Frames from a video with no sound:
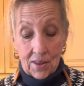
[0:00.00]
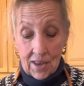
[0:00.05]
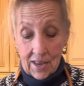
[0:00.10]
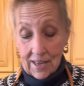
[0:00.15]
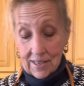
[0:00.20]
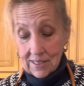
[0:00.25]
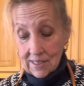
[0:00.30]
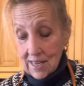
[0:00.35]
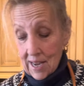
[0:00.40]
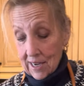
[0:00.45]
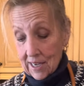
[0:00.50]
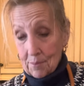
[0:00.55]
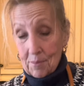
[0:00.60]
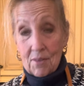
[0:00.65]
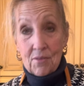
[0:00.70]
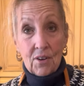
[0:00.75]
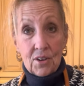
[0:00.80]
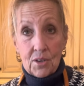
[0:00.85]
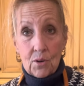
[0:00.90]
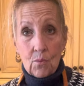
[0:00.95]
It's not going to be
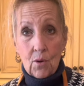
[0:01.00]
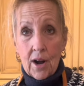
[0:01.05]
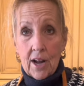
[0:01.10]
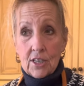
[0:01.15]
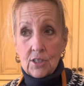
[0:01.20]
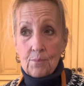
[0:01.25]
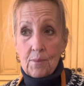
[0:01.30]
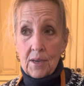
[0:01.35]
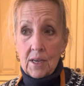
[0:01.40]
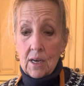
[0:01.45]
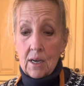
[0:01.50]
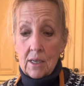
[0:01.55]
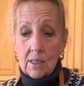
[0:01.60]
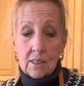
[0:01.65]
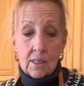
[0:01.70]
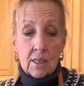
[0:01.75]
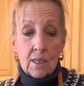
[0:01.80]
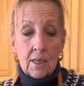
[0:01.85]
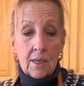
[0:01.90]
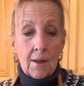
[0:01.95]
fun to watch because
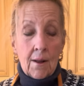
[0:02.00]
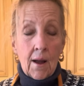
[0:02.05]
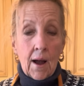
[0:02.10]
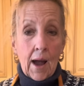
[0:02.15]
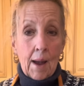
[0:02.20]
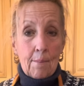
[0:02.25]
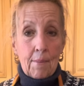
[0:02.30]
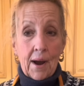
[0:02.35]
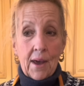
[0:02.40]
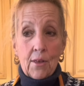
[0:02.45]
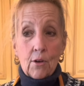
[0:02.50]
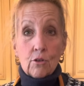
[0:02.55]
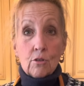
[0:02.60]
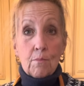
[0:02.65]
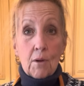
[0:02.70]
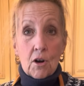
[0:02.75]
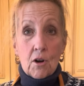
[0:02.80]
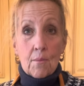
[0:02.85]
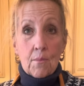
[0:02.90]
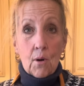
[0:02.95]
I buy those
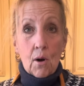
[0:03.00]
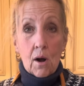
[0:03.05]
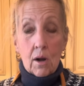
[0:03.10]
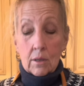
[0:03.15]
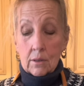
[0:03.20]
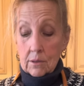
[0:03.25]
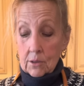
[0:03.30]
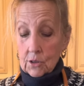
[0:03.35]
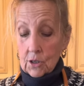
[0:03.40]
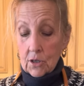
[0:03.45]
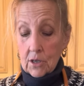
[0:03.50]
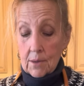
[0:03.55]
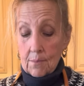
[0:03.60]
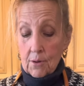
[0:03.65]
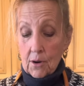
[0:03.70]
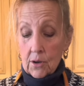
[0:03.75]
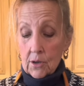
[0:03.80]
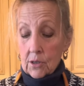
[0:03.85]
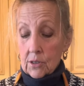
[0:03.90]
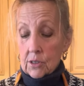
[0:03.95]
butterball turkey
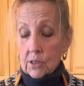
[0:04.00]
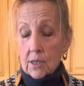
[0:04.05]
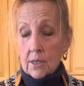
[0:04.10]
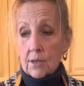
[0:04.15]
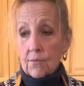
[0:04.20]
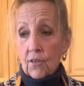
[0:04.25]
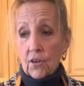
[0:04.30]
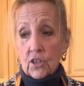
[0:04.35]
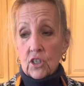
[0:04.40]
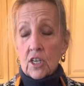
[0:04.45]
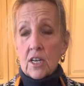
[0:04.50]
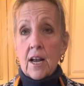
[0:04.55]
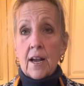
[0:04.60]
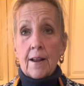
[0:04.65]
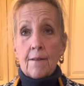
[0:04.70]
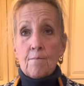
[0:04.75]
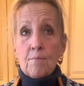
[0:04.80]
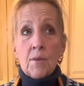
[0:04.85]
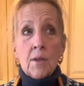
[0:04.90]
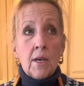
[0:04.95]
burgers for
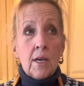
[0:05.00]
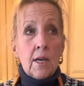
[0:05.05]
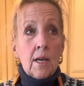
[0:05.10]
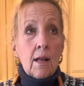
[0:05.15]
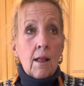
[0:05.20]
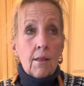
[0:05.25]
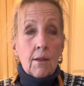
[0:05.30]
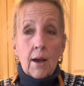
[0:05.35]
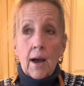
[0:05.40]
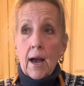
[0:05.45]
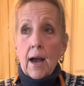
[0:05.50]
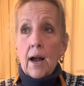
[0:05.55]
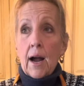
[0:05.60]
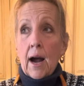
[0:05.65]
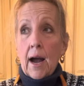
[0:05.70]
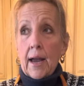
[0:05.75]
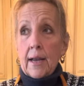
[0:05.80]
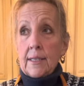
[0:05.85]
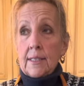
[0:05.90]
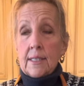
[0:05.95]
tonight.
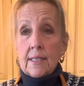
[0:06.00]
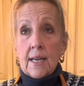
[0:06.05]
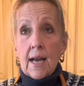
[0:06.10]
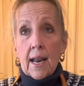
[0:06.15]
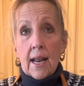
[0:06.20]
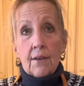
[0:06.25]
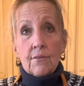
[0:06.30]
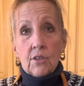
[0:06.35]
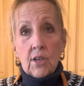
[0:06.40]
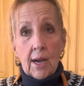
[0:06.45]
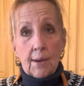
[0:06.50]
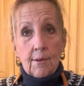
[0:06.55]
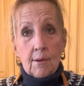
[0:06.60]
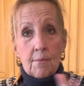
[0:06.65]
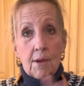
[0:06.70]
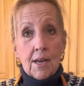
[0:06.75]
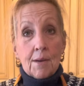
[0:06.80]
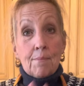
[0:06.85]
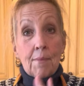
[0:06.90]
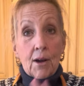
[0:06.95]
I did not have time to
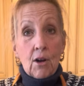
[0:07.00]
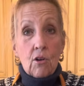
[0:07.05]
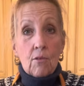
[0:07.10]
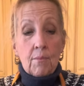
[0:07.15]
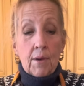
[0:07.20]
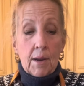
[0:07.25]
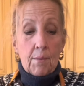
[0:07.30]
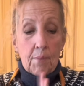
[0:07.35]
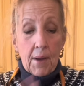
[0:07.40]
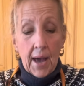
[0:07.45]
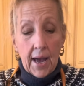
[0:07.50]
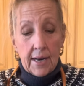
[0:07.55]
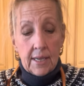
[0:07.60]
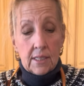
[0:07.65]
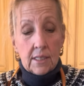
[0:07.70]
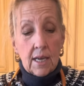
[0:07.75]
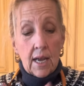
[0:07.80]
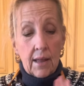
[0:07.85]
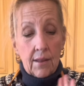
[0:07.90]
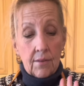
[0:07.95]
make my homemade patties,
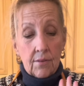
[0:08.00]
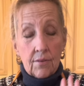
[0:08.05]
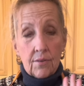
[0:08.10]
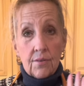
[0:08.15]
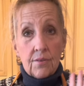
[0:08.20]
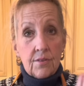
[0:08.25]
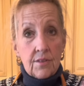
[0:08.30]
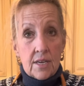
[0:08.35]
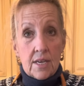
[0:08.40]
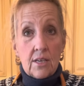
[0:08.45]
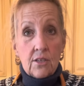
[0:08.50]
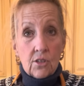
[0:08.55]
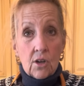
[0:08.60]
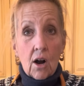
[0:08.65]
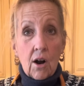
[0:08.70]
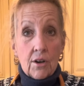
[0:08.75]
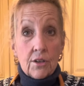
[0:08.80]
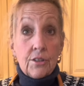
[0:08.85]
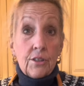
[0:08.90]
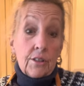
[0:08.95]
and these
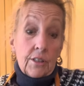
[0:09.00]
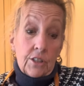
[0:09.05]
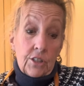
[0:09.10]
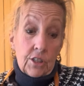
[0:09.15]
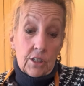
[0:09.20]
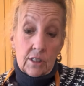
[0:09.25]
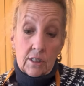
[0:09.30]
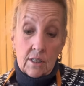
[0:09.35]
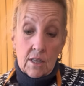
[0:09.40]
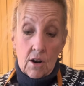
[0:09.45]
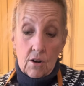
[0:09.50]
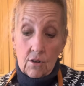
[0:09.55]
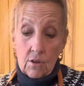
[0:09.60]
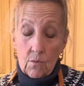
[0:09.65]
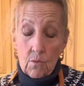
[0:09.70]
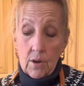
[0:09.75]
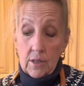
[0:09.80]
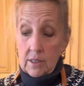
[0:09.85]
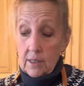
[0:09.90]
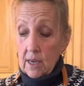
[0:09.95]
are delicious. They're the
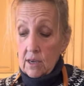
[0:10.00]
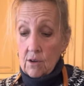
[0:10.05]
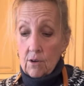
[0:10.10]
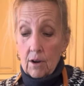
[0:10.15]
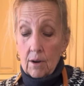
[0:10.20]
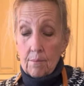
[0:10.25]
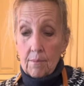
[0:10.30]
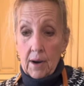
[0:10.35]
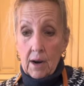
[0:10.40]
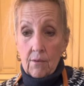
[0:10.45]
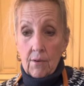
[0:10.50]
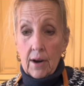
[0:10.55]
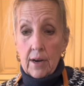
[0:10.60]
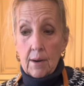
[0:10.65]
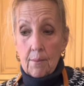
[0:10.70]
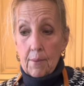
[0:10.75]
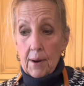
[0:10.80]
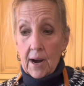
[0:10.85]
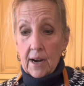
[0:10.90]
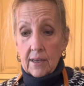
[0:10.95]
ones that you can buy right in a
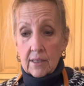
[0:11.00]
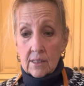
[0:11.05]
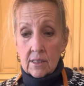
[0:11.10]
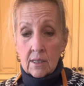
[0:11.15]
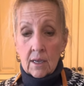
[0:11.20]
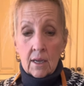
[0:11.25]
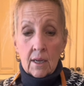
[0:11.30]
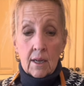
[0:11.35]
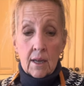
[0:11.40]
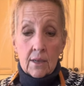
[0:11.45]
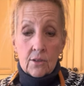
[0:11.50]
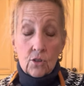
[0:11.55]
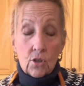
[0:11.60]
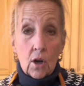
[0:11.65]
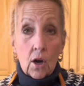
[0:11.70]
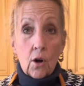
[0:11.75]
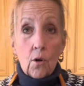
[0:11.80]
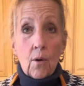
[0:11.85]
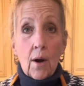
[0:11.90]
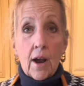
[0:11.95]
box.
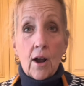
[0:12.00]
So I